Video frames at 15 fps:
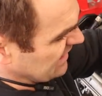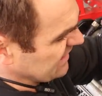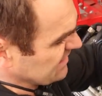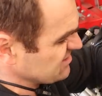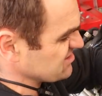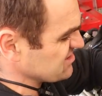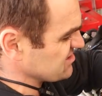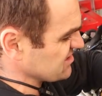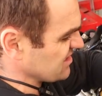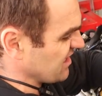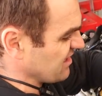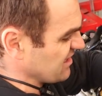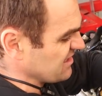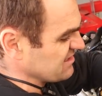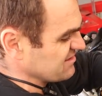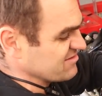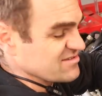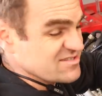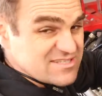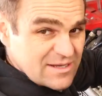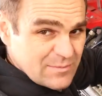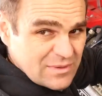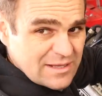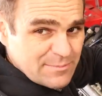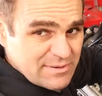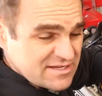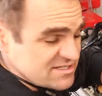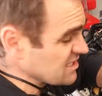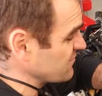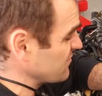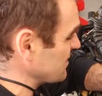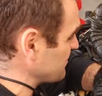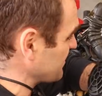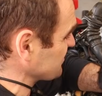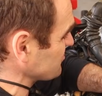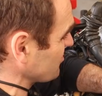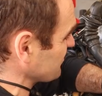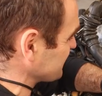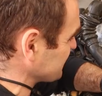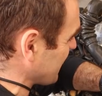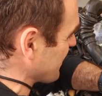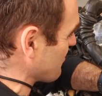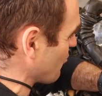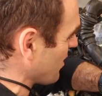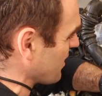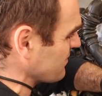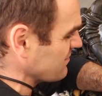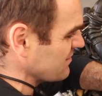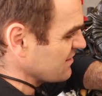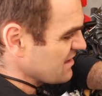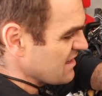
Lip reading: It's a similar PCV, but it's not the same one.